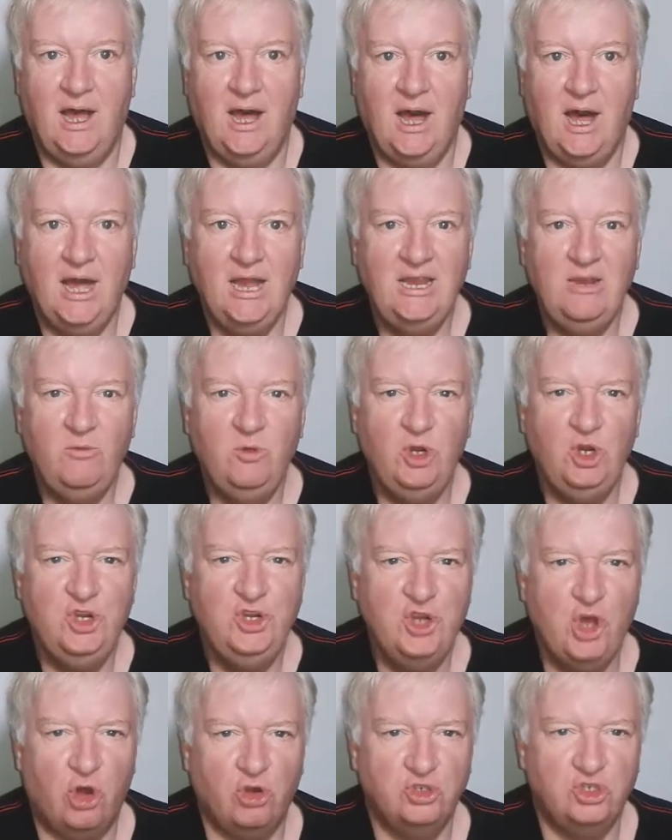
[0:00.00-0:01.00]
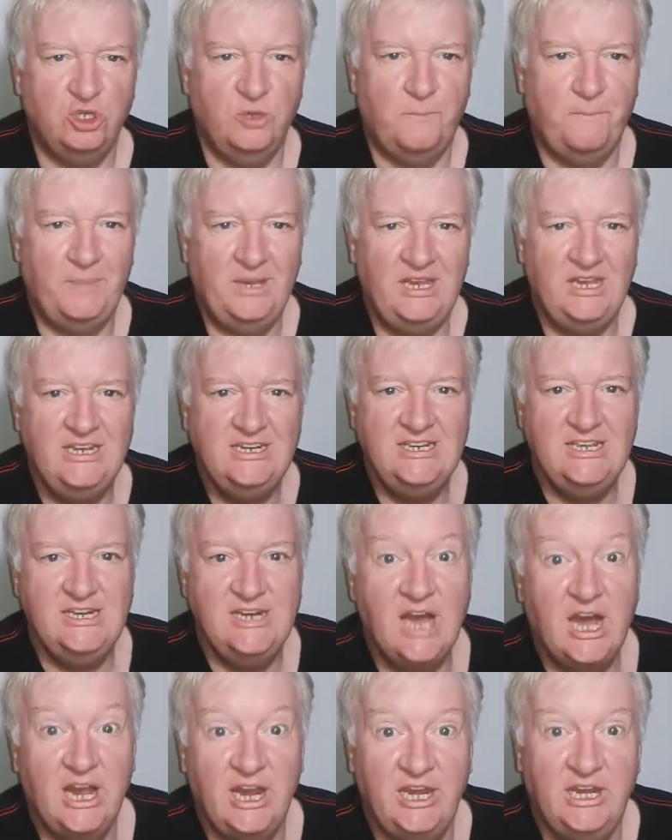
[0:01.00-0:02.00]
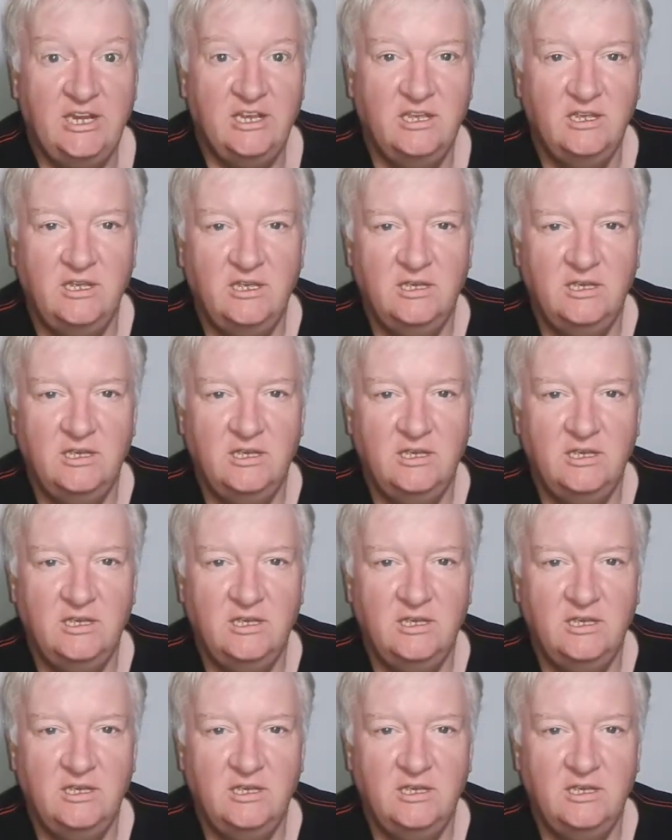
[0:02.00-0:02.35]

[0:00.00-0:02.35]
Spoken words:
I will not be denied.